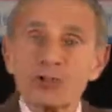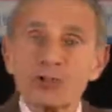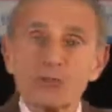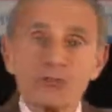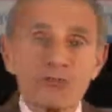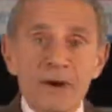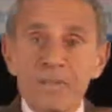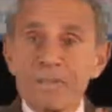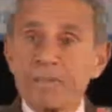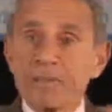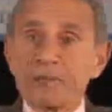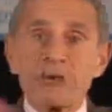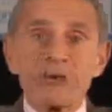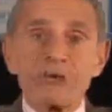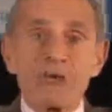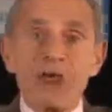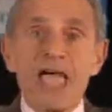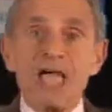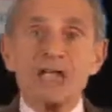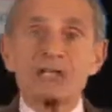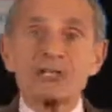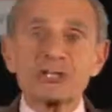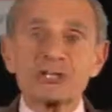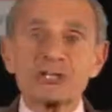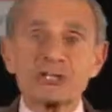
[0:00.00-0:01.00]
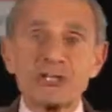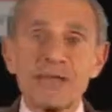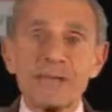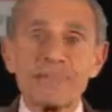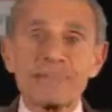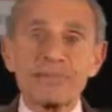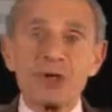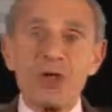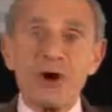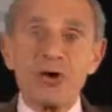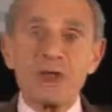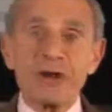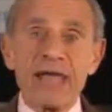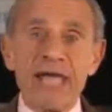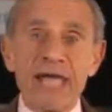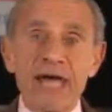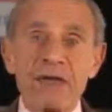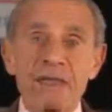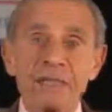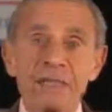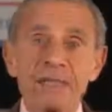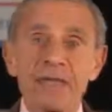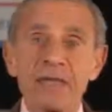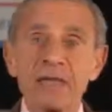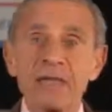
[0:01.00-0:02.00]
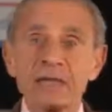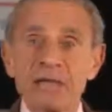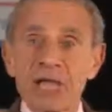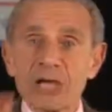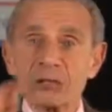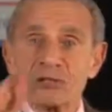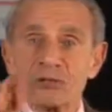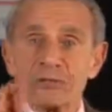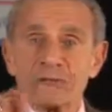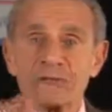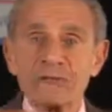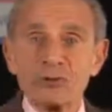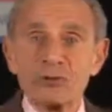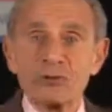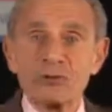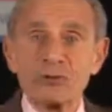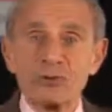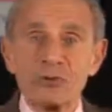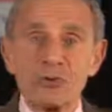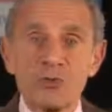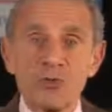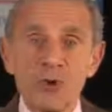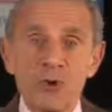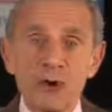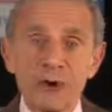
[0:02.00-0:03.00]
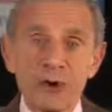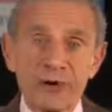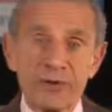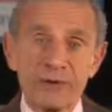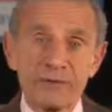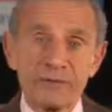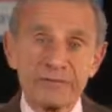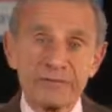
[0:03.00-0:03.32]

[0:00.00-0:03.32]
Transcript: to ripple or edges get blown out, that's your future work.